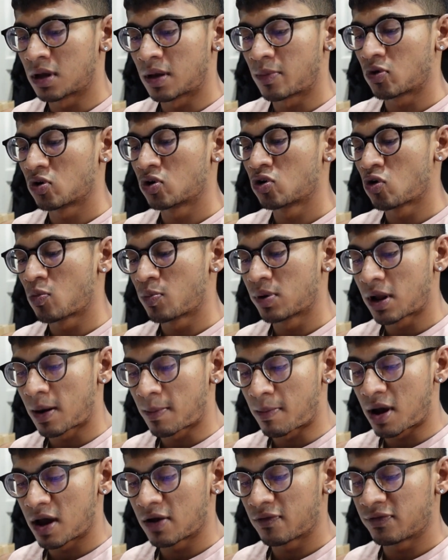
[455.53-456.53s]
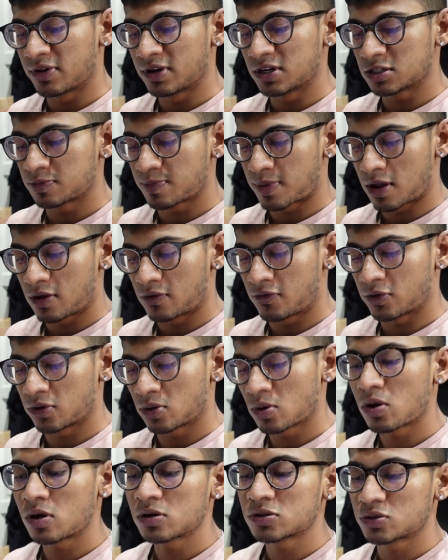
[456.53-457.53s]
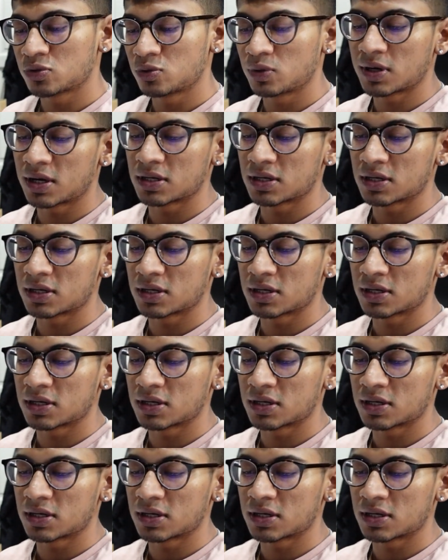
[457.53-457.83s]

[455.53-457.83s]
I'm gonna open up MyFitnessPal for y'all so you